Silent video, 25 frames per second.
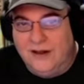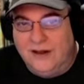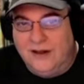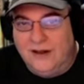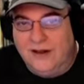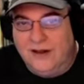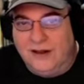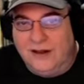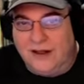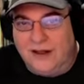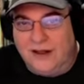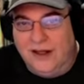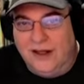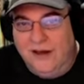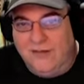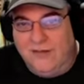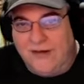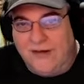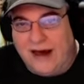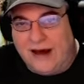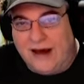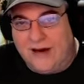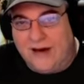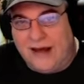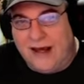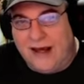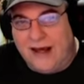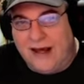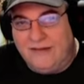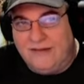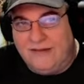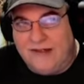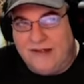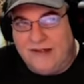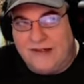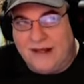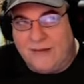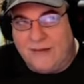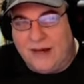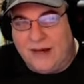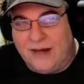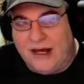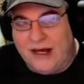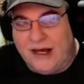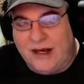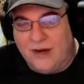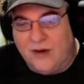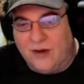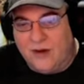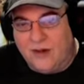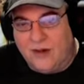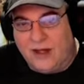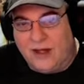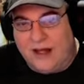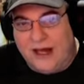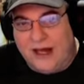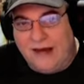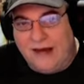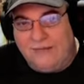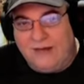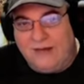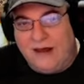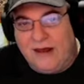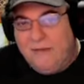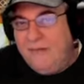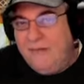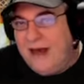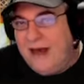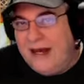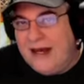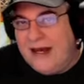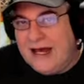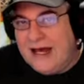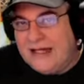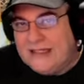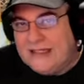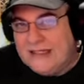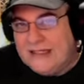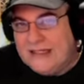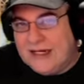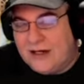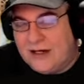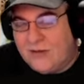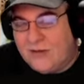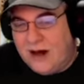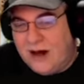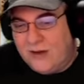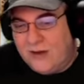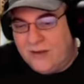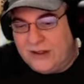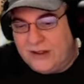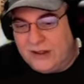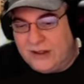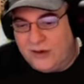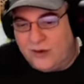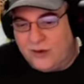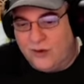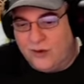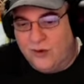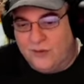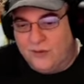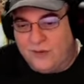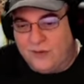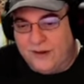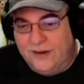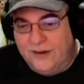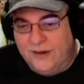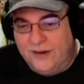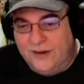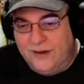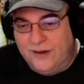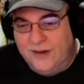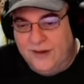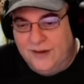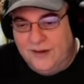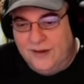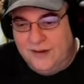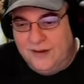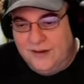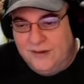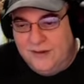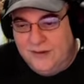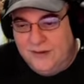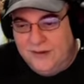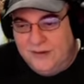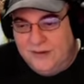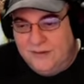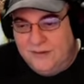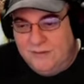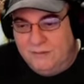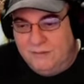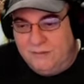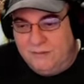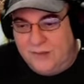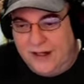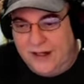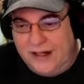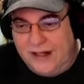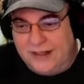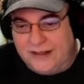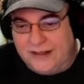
live out a semi normal life. They may not stick around with the group, but